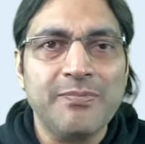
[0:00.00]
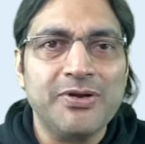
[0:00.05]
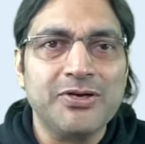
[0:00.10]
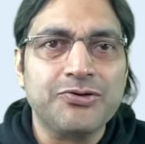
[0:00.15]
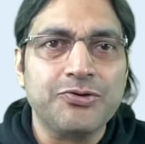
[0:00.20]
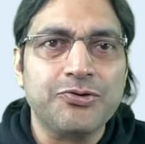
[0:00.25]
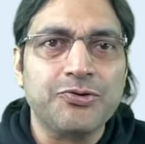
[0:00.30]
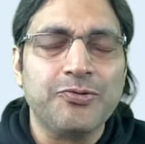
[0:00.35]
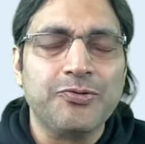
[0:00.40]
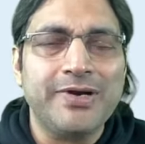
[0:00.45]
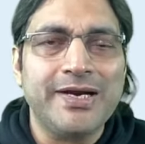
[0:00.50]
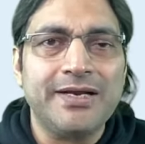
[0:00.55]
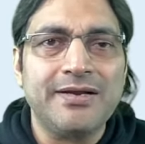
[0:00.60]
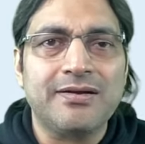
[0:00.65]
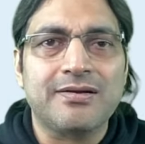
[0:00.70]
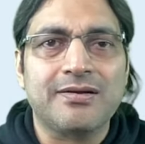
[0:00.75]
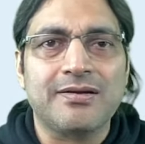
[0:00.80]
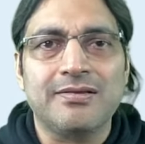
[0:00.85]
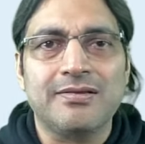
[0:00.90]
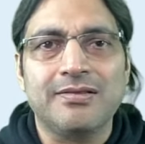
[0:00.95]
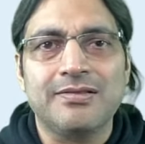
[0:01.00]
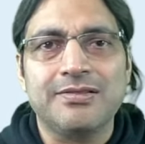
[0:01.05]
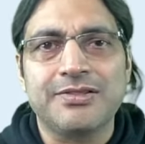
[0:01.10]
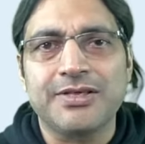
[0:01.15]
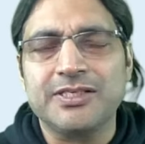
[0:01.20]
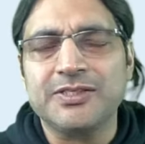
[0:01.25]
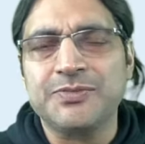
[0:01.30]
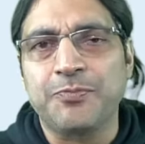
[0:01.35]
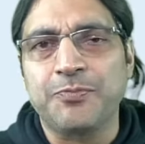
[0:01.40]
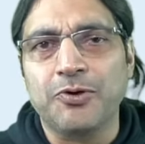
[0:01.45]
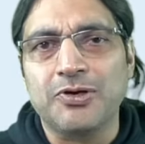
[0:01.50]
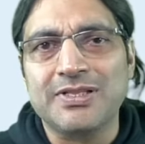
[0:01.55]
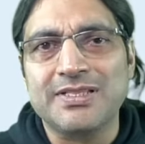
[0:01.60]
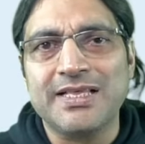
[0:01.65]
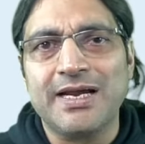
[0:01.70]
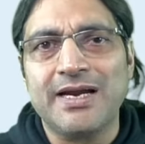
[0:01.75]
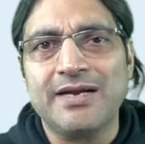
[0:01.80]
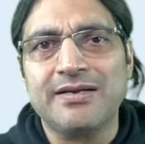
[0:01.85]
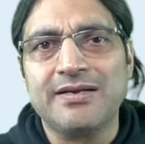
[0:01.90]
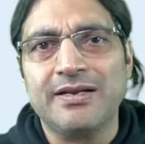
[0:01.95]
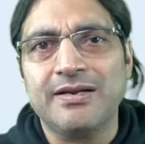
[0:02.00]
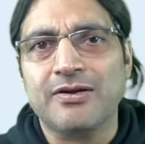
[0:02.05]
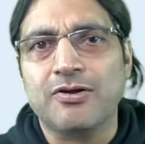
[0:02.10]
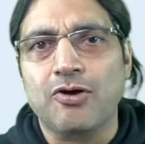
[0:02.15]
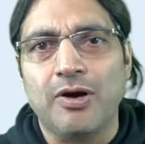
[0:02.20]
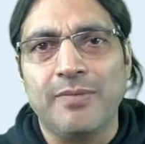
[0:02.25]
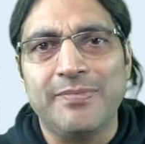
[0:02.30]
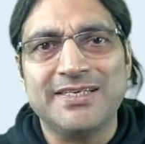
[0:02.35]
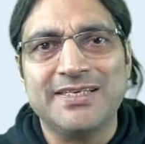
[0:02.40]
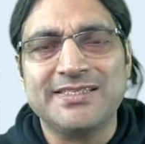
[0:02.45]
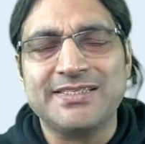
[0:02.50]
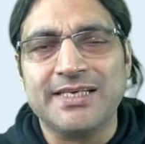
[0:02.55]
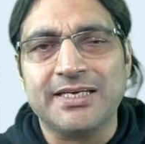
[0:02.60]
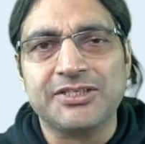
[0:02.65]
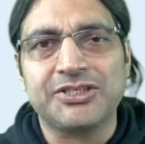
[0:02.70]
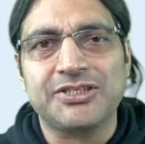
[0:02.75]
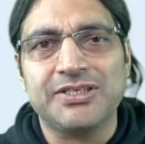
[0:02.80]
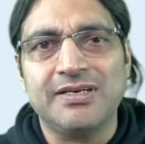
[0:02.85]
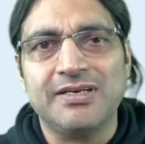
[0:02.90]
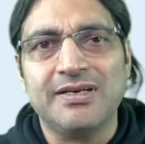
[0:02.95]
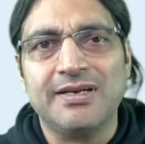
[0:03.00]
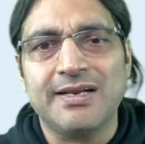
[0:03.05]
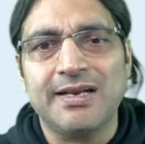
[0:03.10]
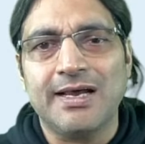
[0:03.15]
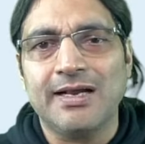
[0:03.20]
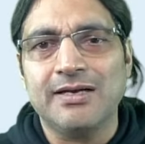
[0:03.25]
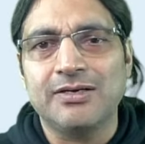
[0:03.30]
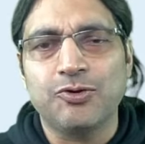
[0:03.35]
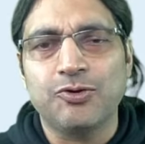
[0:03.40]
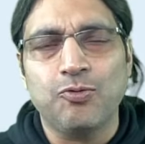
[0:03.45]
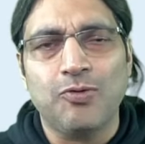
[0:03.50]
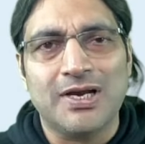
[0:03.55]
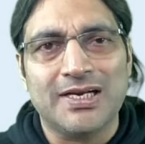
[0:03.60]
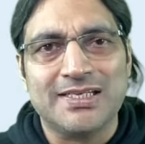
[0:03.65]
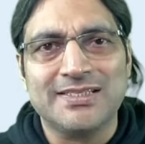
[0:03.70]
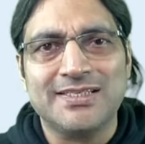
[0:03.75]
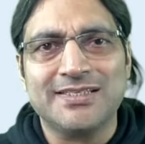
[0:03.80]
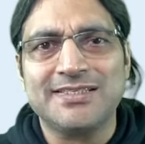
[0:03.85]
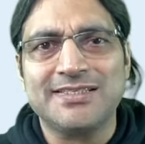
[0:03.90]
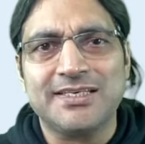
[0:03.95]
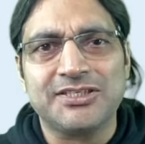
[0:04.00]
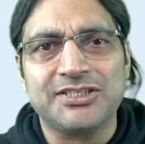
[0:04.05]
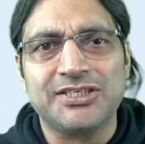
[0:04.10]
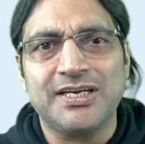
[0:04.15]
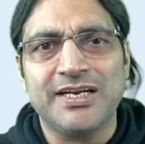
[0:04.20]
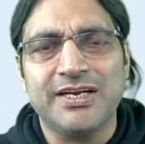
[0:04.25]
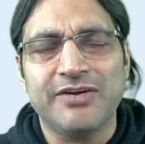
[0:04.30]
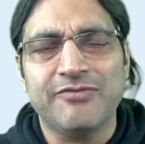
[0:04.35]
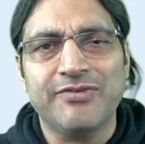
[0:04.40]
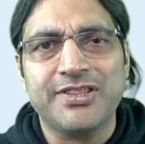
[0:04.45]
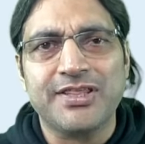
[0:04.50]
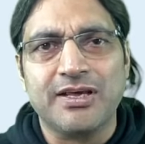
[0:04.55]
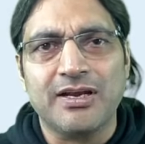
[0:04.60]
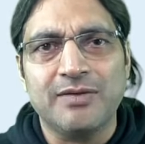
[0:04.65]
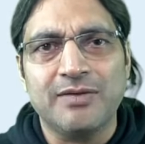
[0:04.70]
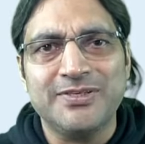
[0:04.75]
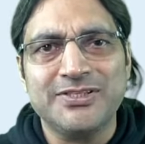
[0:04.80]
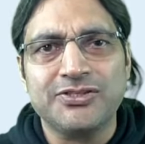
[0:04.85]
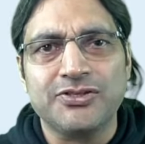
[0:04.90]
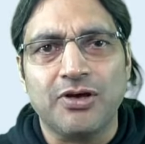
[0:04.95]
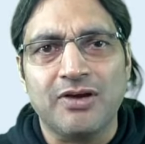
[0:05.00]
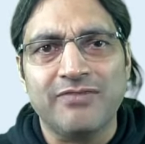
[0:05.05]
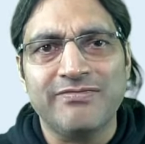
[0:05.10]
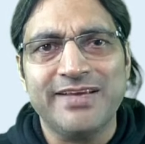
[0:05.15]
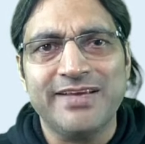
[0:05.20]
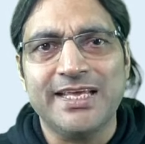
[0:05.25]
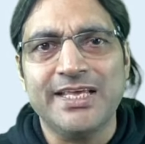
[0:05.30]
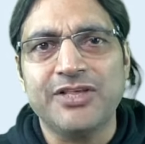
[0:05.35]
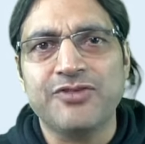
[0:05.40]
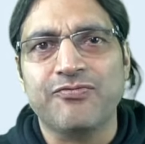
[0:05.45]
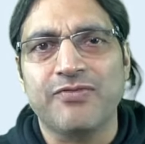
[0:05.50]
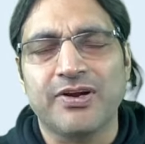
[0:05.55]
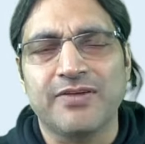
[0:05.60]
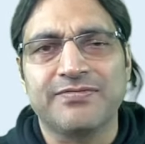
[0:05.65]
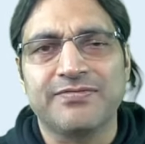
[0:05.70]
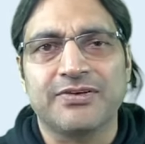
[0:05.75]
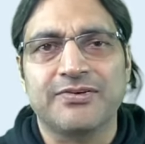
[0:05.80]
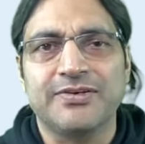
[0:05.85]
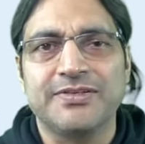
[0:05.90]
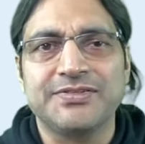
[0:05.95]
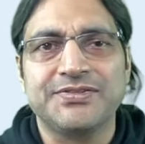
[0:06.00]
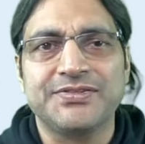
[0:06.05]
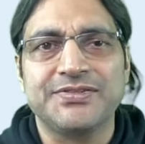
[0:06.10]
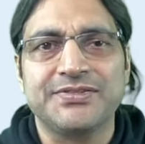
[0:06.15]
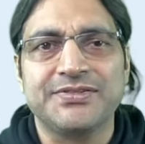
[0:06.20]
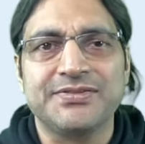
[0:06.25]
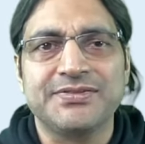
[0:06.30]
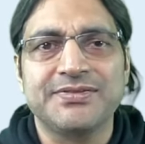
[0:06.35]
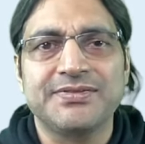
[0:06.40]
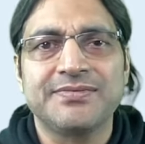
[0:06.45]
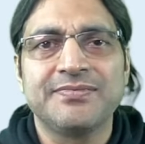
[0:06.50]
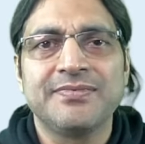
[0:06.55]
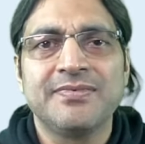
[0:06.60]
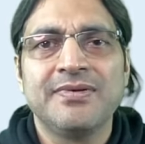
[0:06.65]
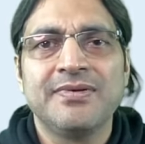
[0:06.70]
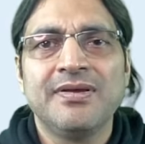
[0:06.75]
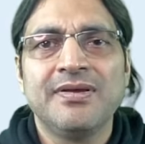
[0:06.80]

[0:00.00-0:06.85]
able to do it, just put that in comment section. I'll do another session in which I'll be solving each one of the questions.